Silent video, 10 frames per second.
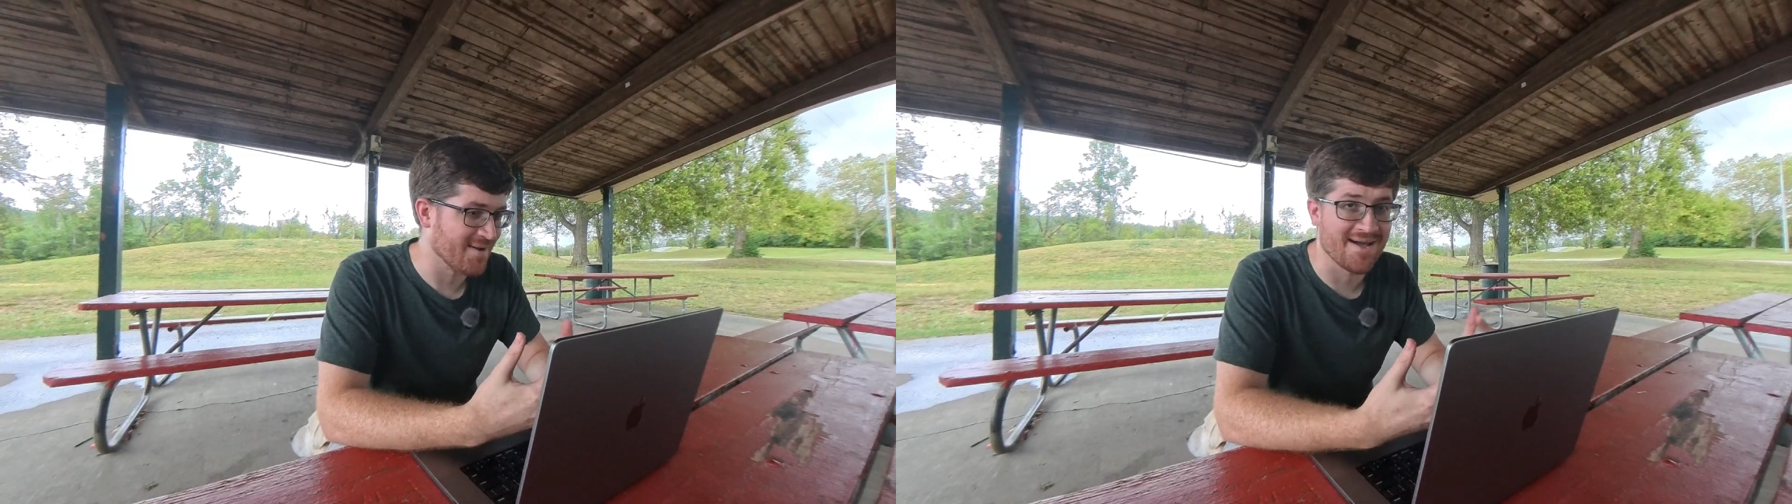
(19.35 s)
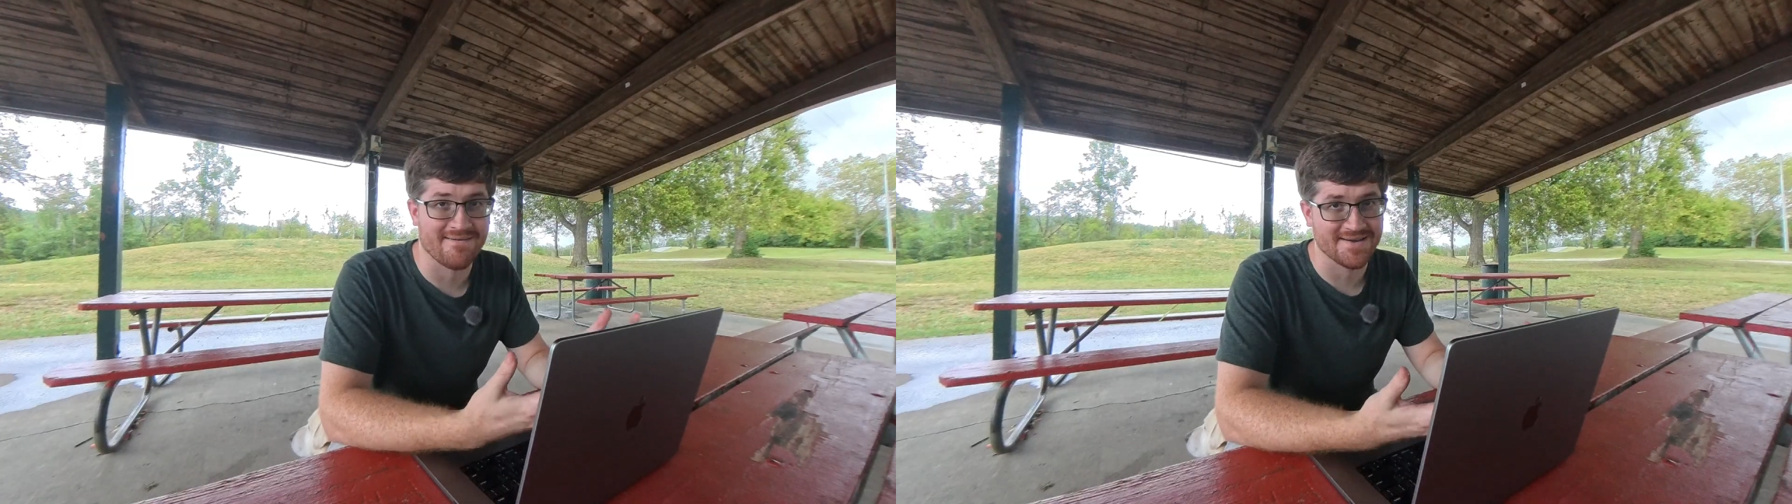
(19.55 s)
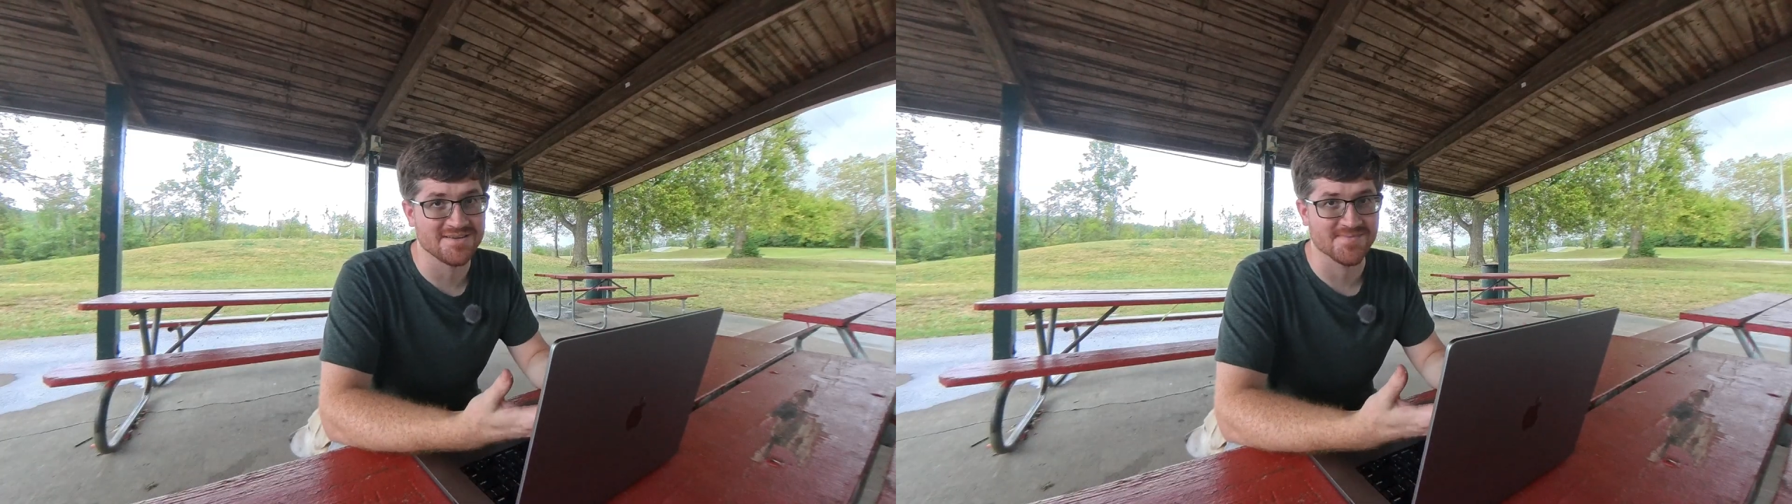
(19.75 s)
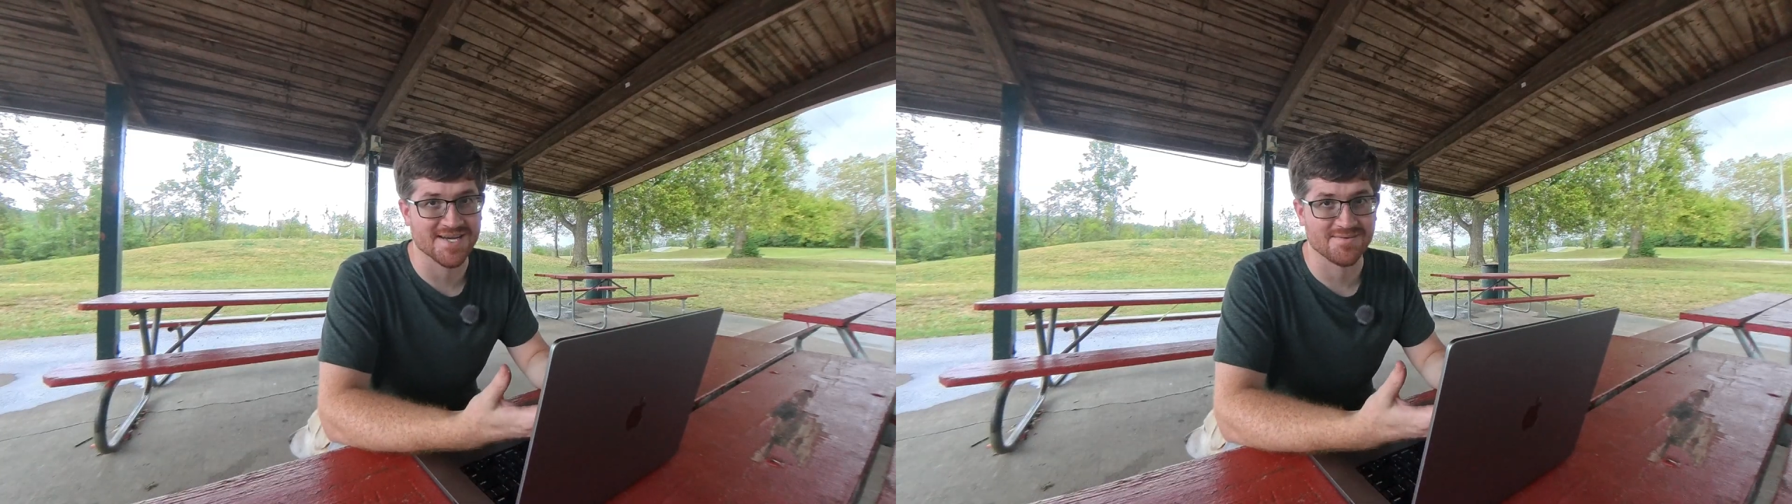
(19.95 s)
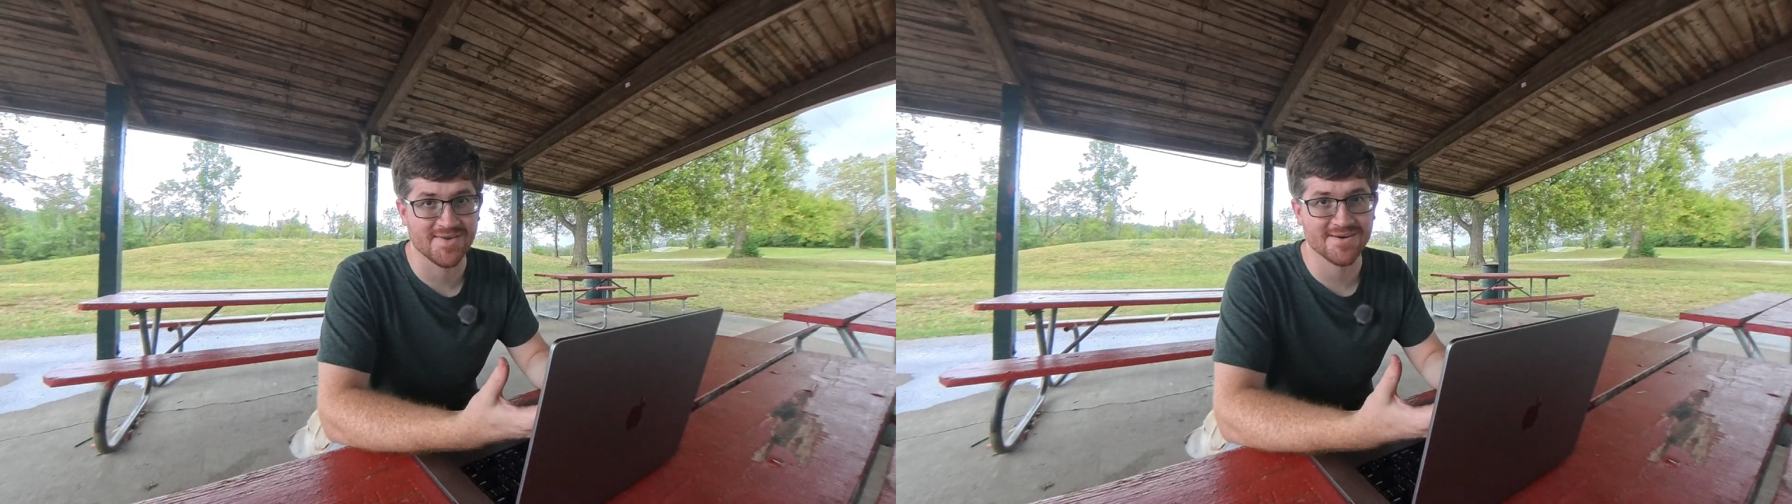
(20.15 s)
about how I use
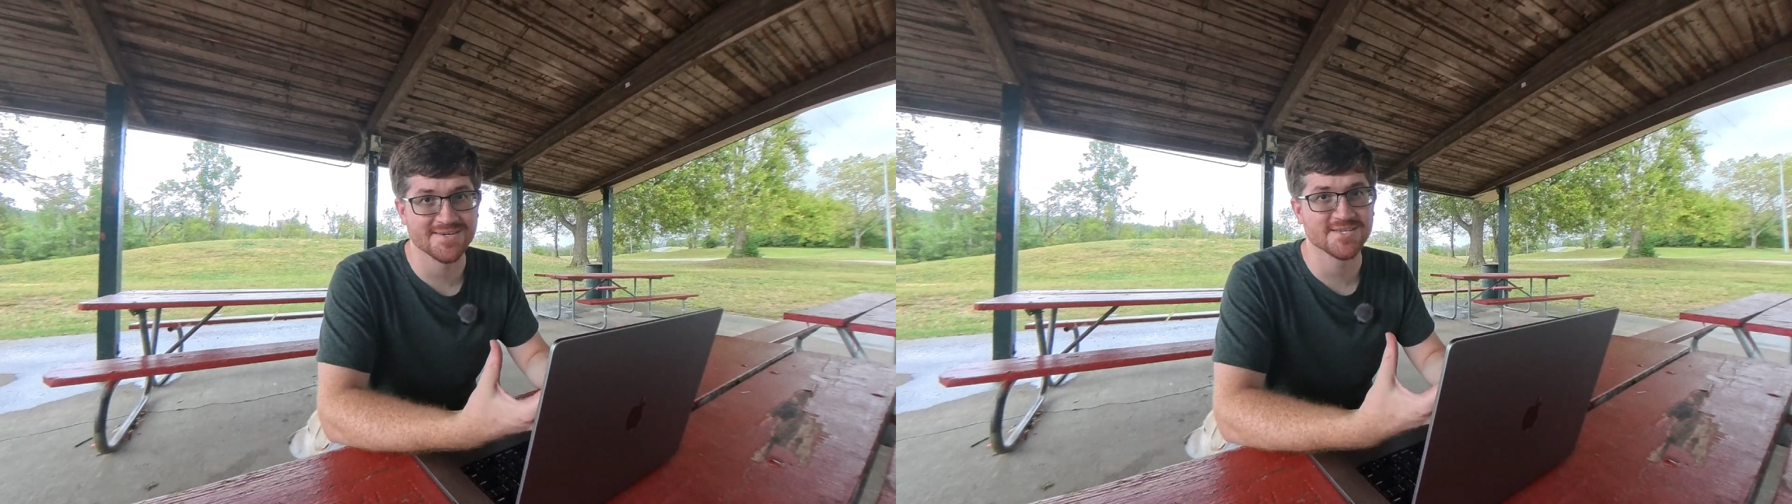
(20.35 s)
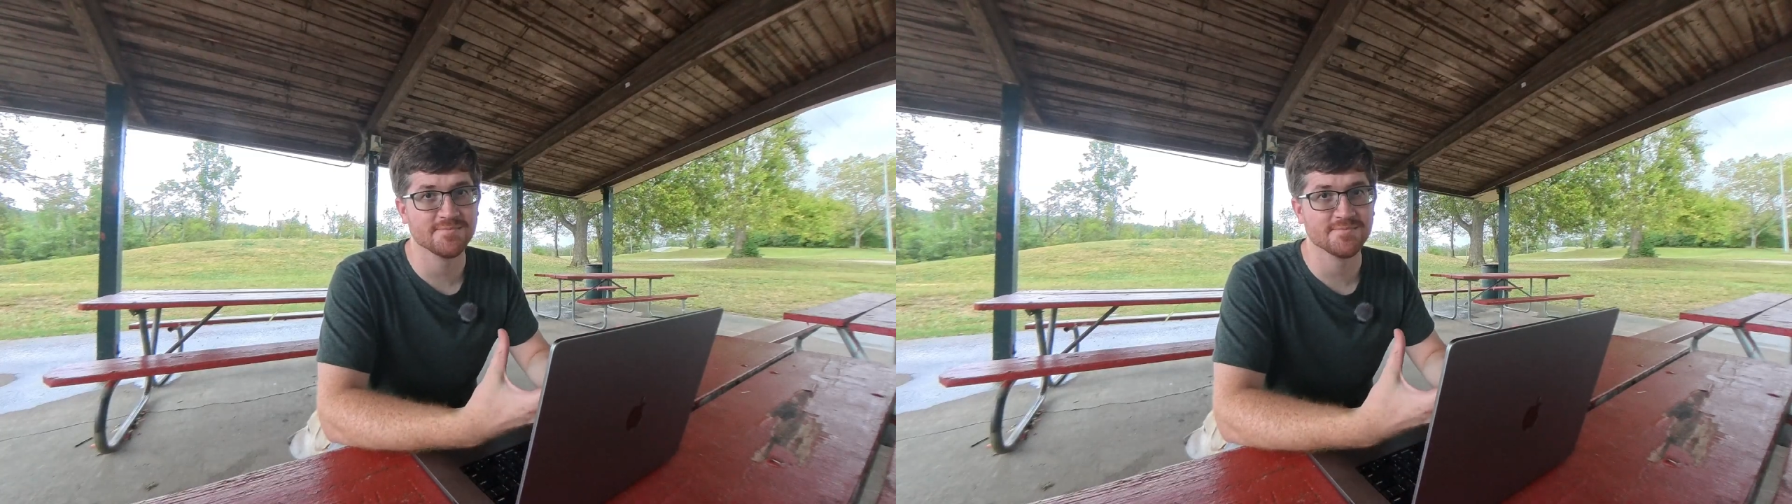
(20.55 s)
my computer.